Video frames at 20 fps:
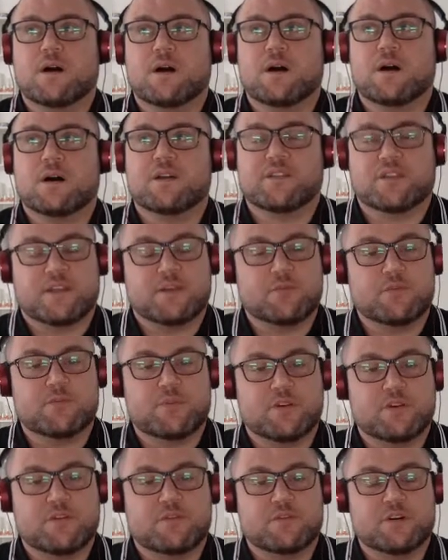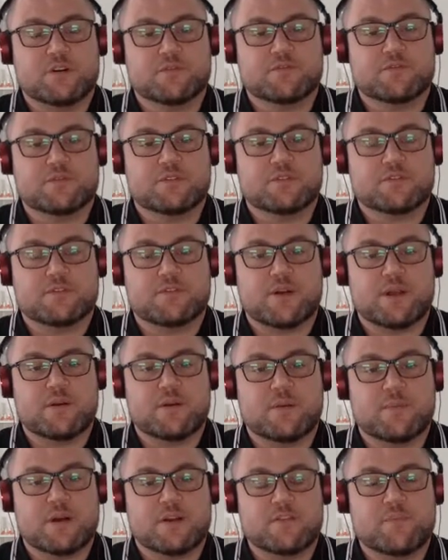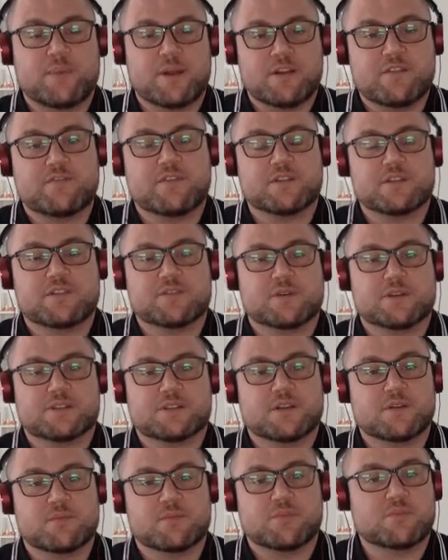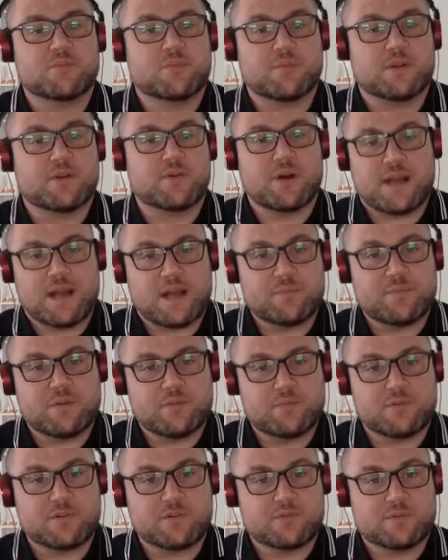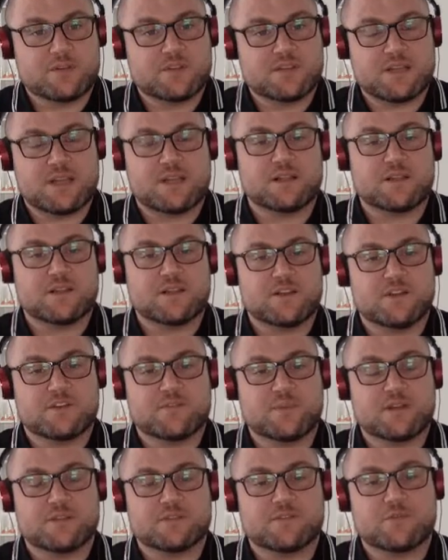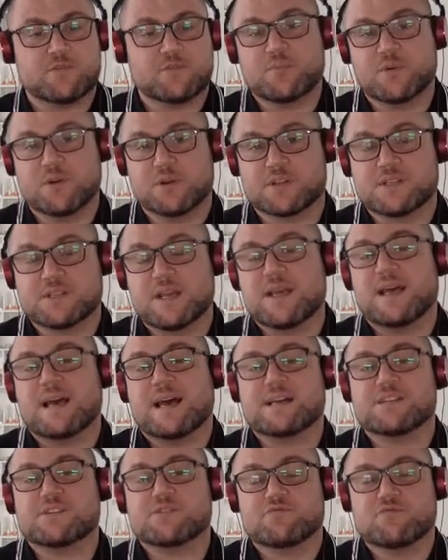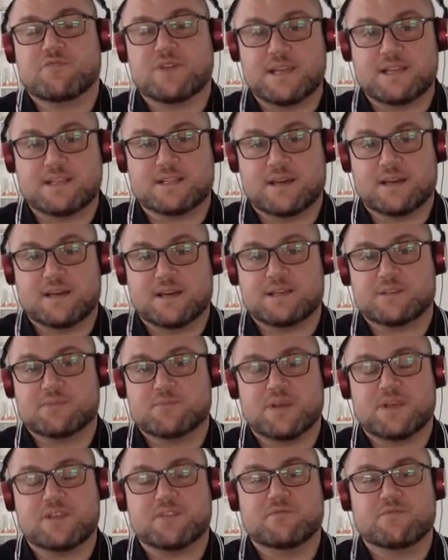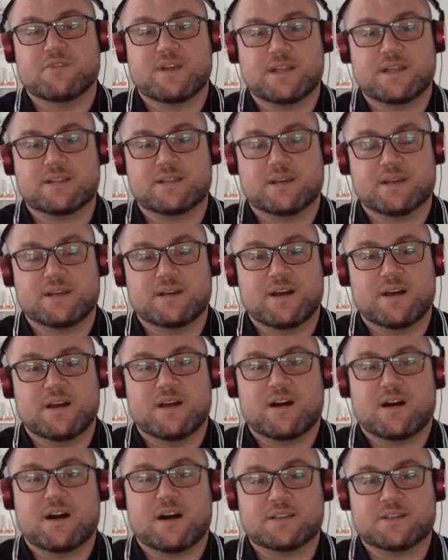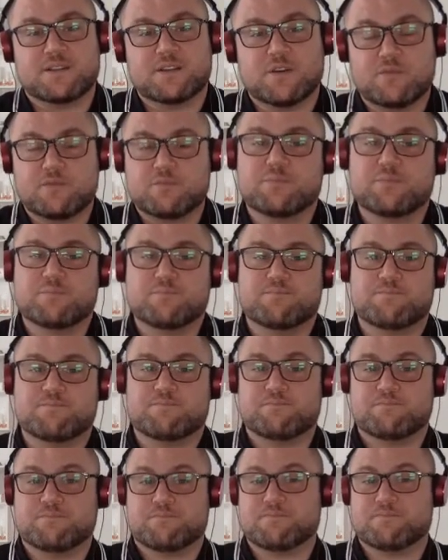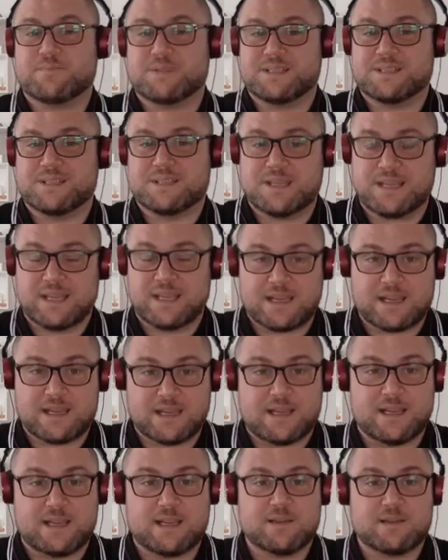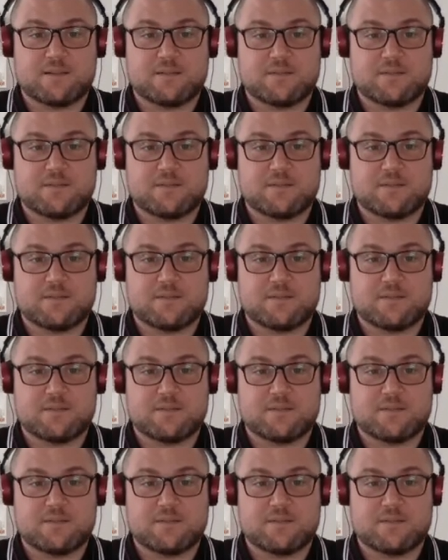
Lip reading: I think it would be of great amount of benefit to us, and I'd probably be quite happy because we'd sell a huge amount more books. As a reader, the reader, I don't particularly